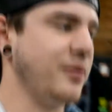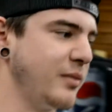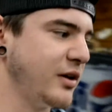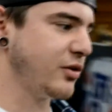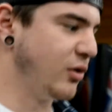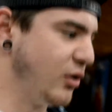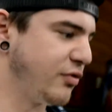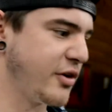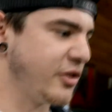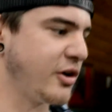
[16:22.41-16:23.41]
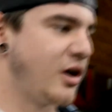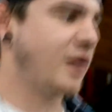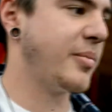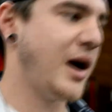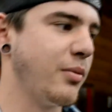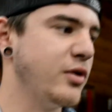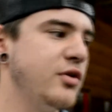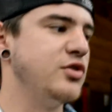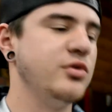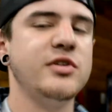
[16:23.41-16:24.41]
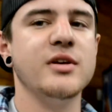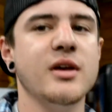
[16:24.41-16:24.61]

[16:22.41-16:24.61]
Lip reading: It makes the whole front of the car pop when you do see